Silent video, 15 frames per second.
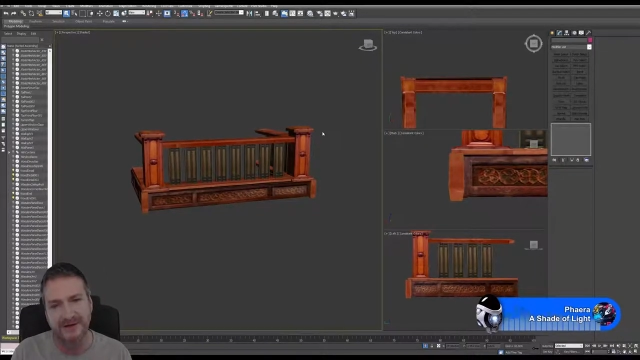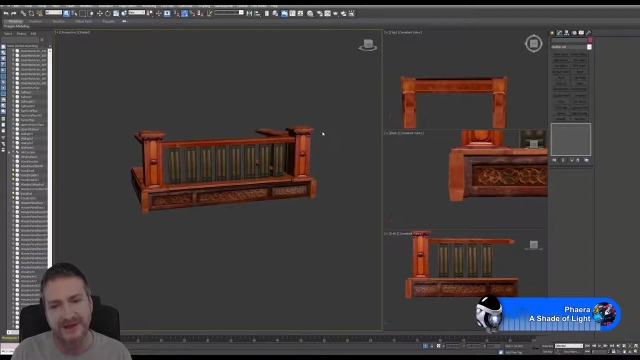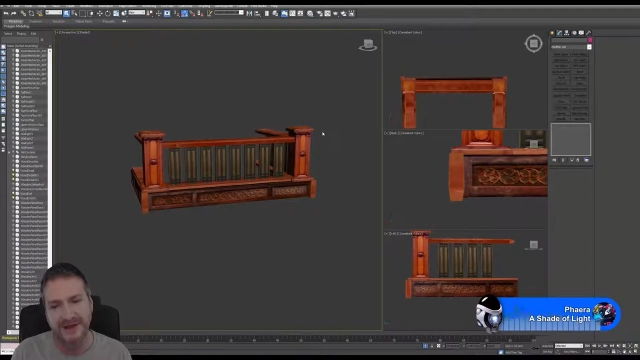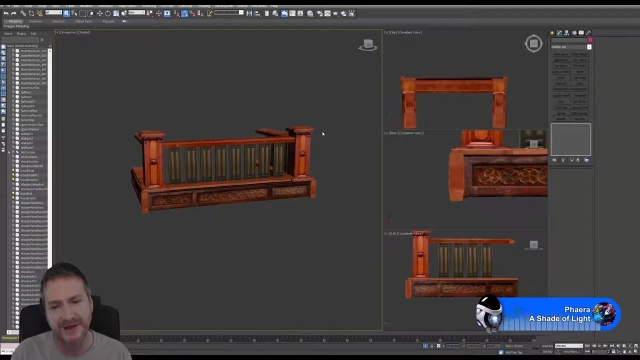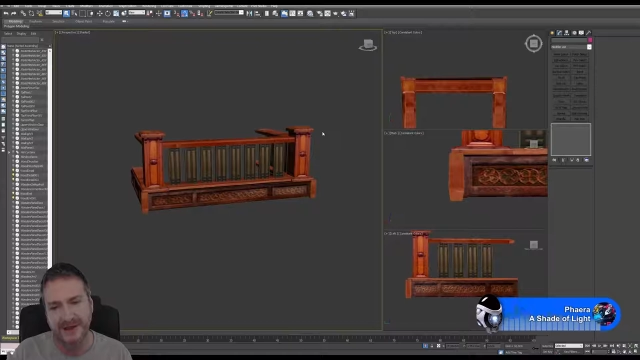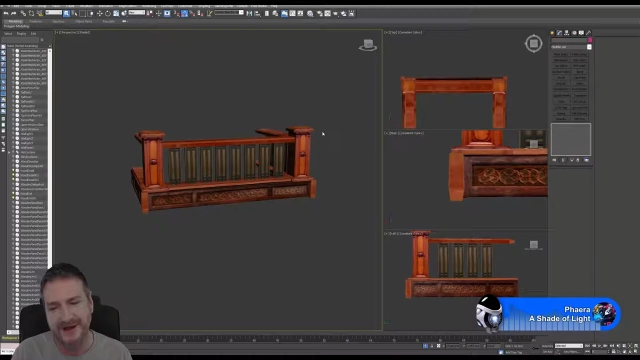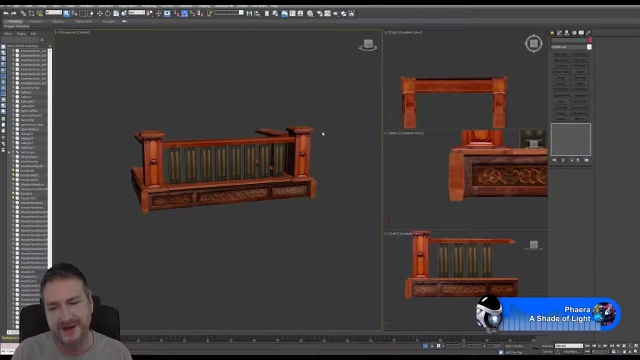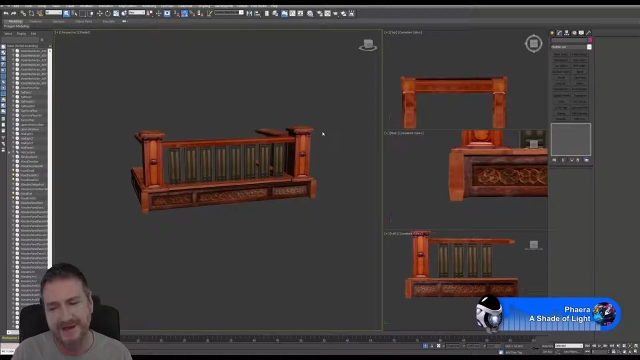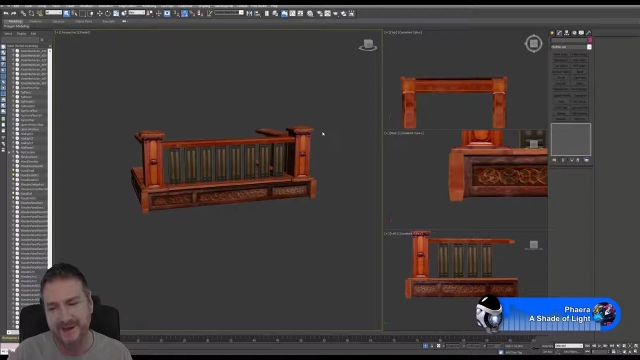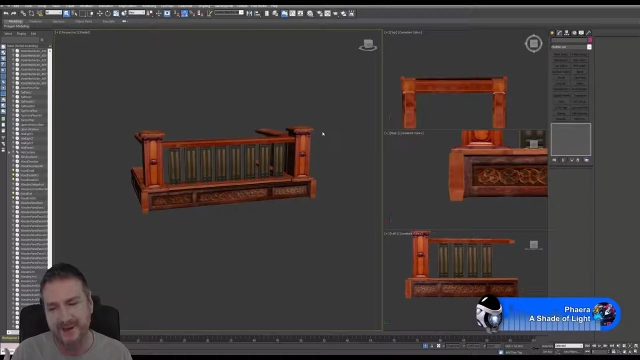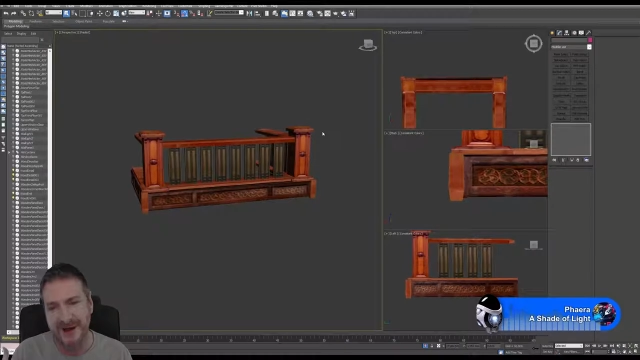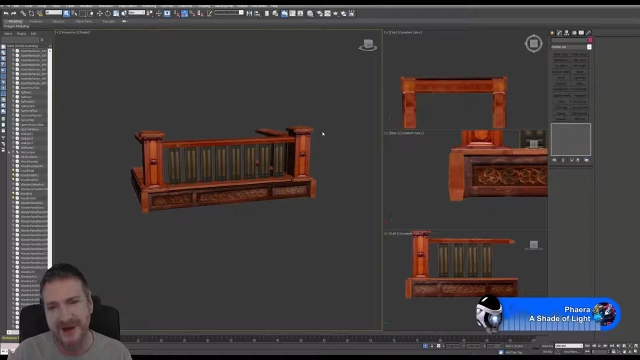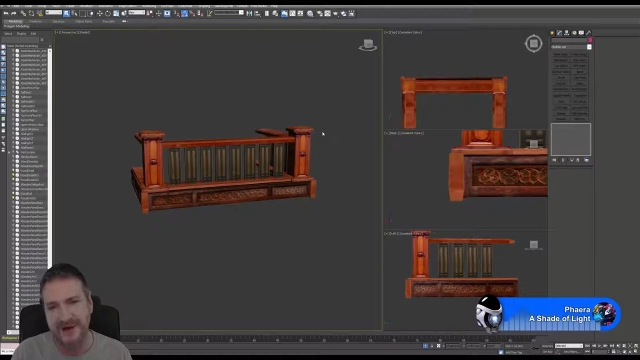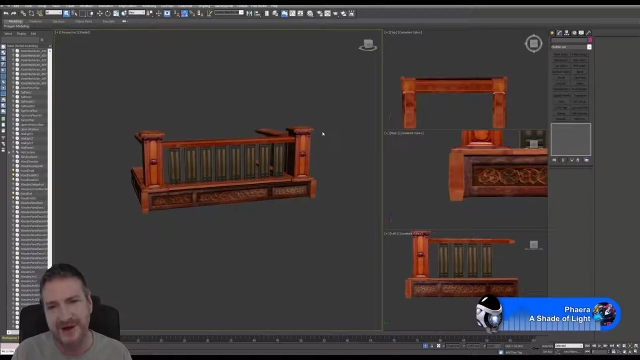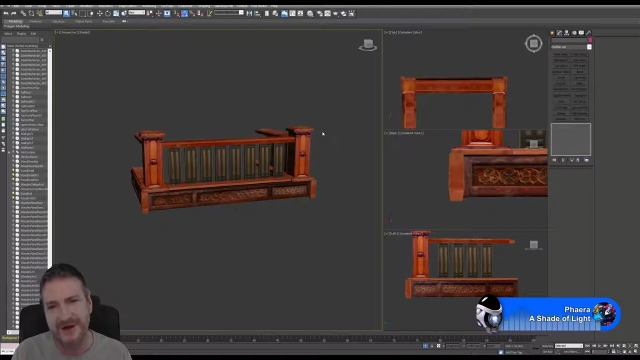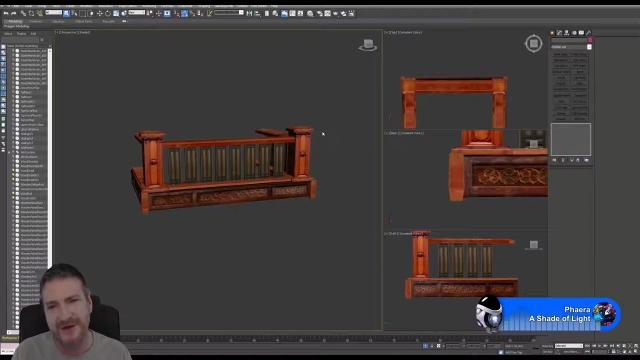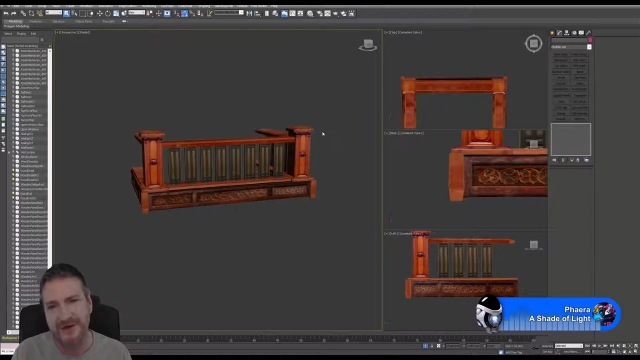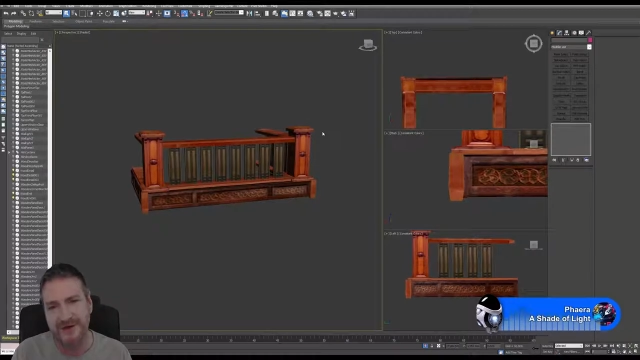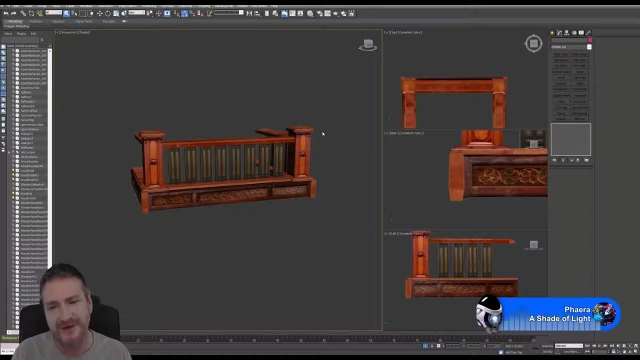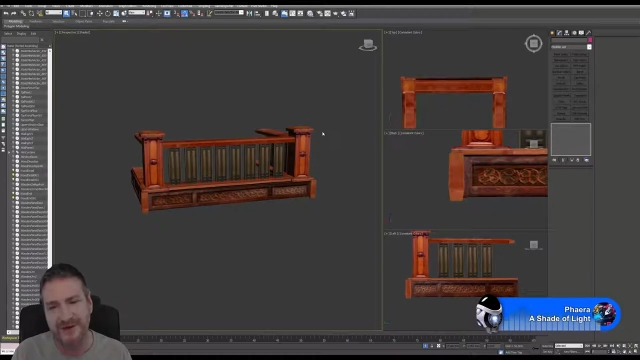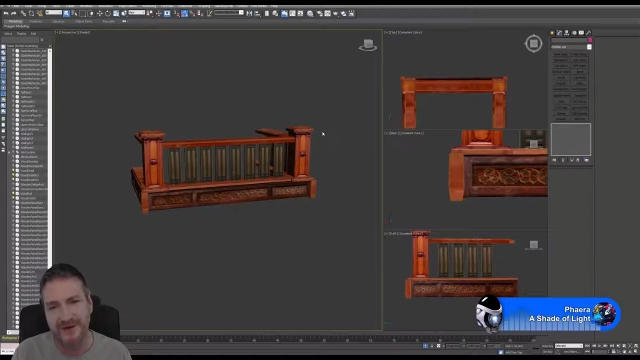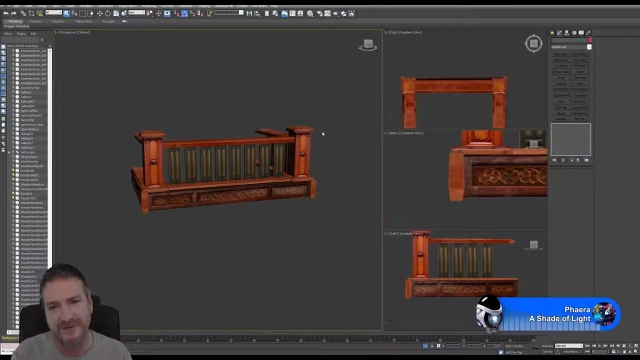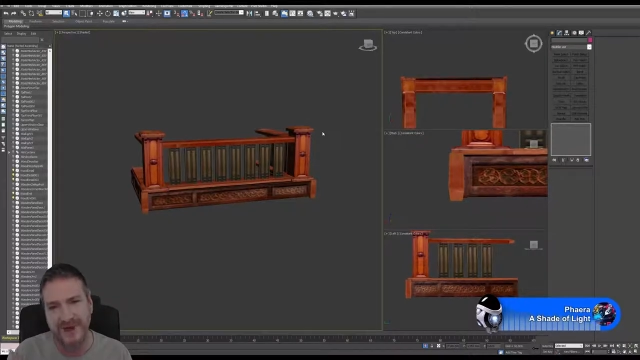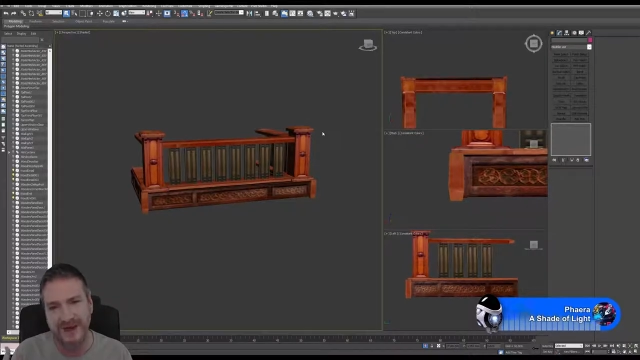The wearing on all of